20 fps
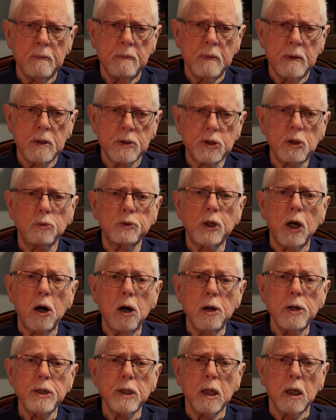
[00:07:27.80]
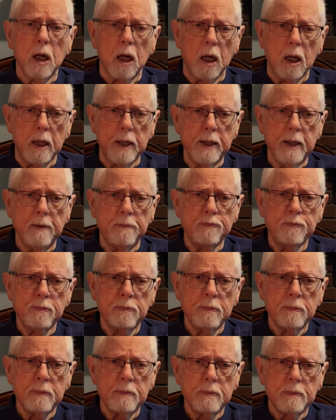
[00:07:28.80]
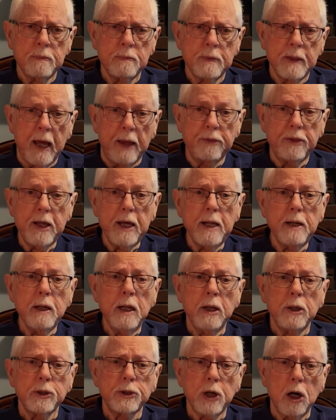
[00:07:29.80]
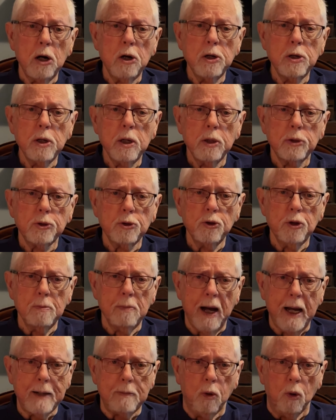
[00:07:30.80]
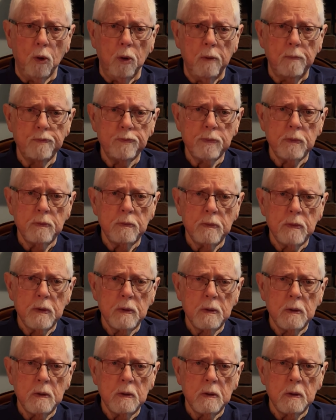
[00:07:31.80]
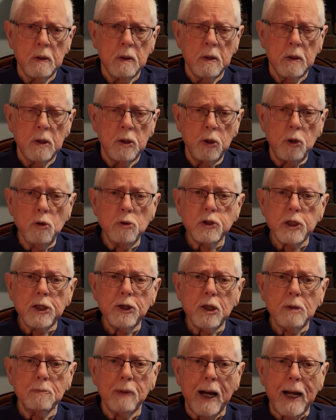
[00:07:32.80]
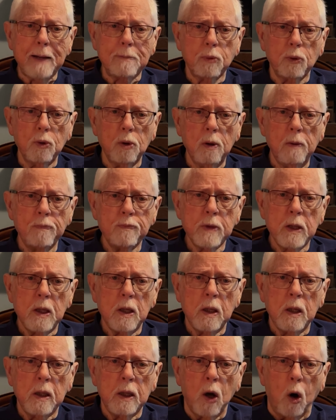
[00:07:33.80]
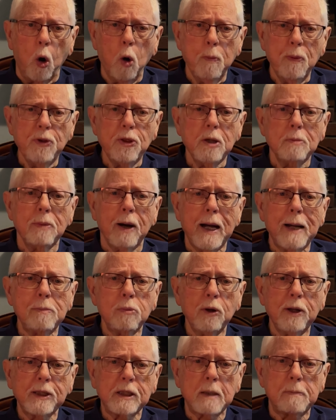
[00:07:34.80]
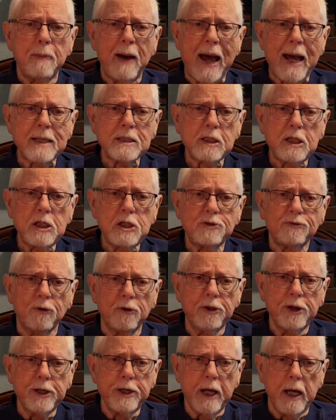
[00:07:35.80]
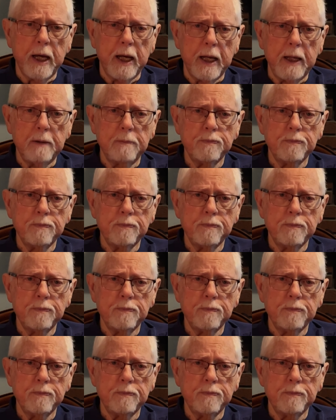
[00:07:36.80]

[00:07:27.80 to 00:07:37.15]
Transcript: So turn to God and then turn to the Bible. Using the Bible, open the Bible at the passage for the day.